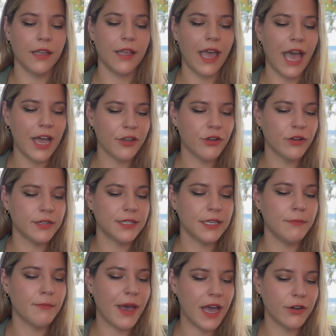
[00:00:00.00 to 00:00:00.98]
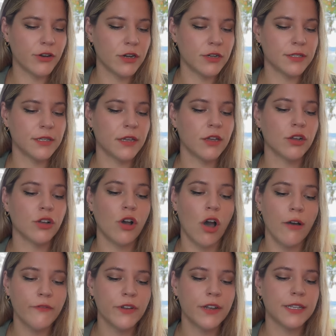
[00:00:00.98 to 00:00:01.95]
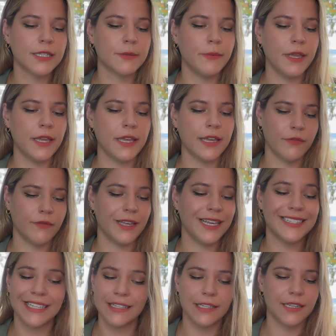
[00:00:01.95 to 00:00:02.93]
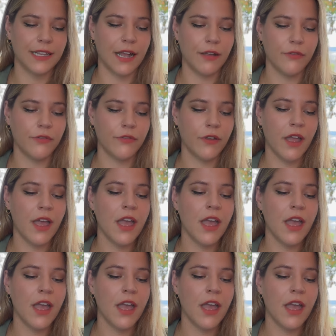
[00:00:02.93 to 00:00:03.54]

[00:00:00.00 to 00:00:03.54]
Accuracy matters, Confident speaking isn't enough